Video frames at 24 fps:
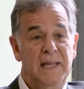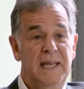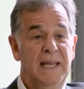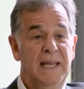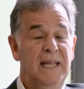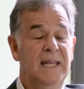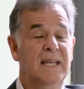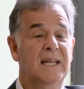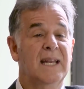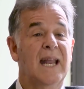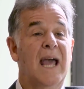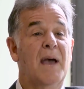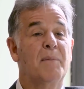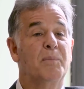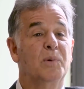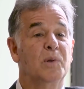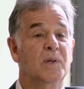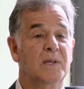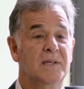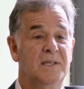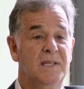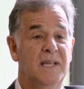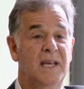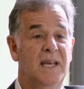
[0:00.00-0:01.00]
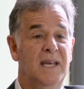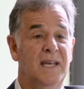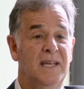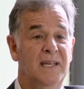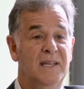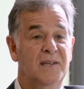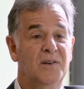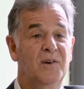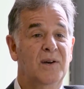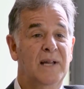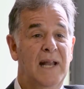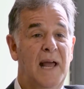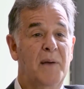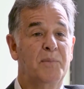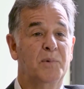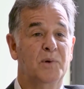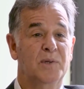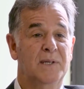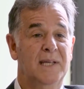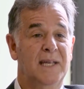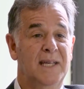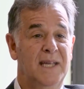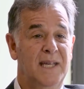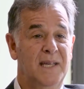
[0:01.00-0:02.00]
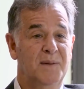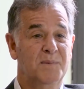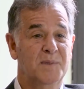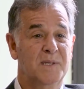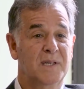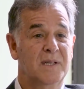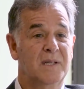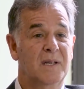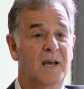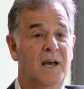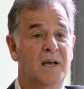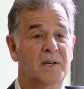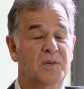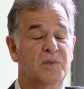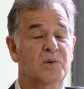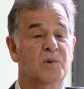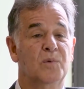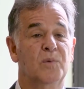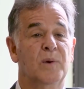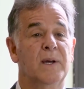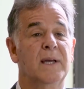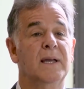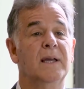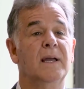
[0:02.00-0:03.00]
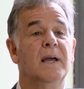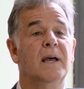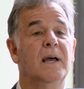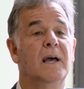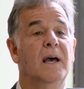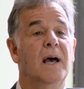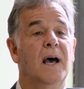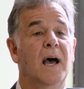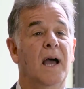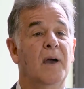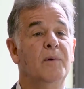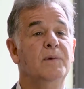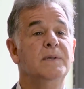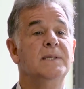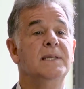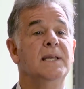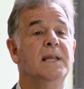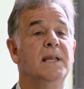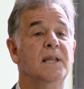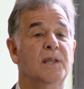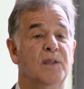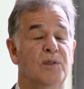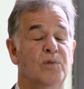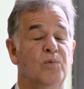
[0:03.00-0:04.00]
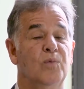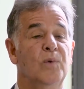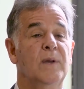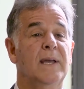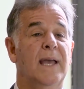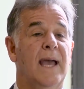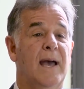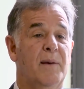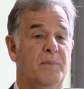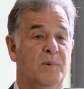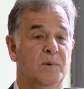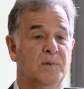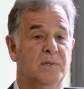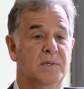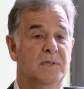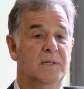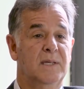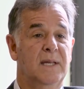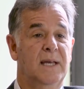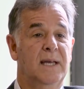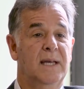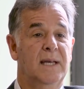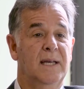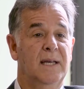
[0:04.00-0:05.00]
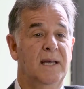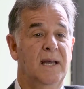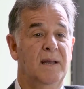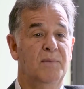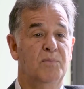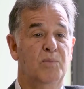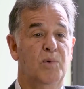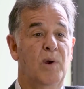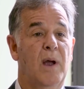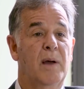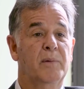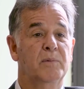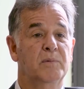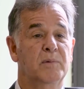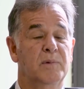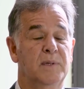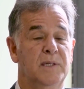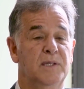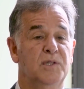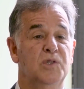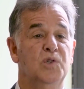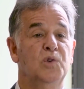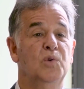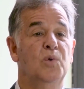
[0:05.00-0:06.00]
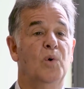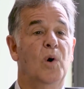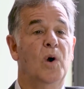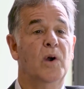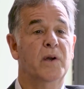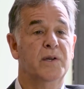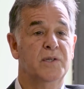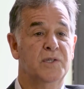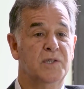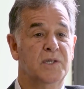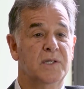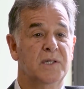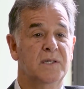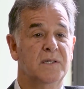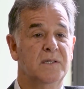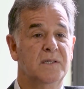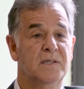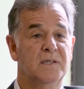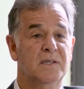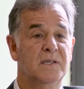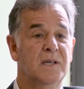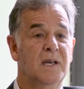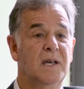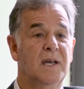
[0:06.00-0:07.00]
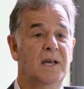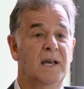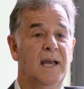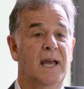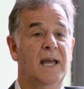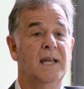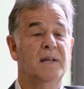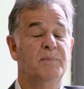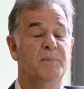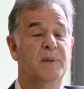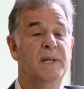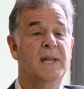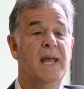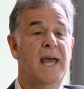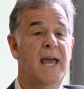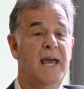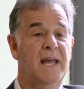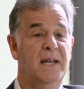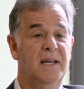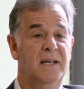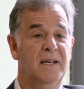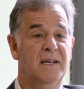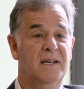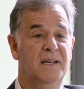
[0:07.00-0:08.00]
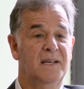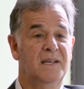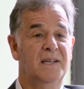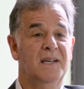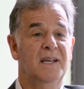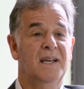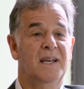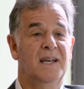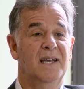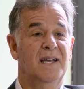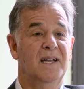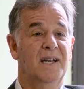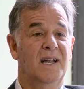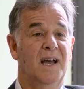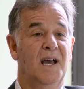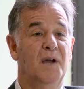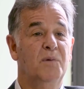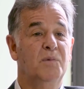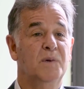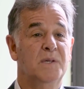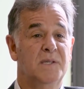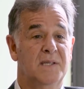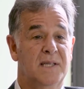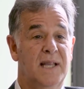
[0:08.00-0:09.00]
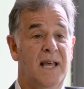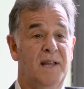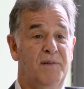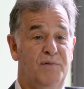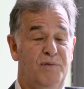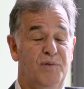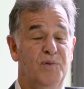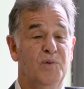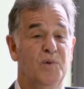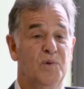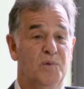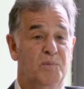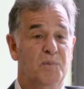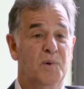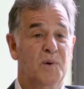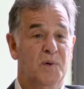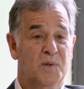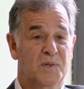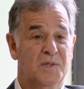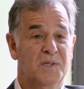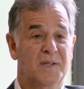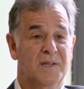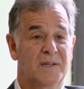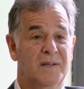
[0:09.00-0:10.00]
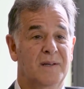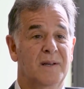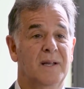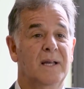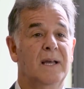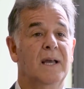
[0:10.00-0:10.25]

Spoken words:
eat an apple a day, an apple a day keeps the doctor away. I was eating 3 apples a day and probably 2 oranges and a banana, and I was that fruit person.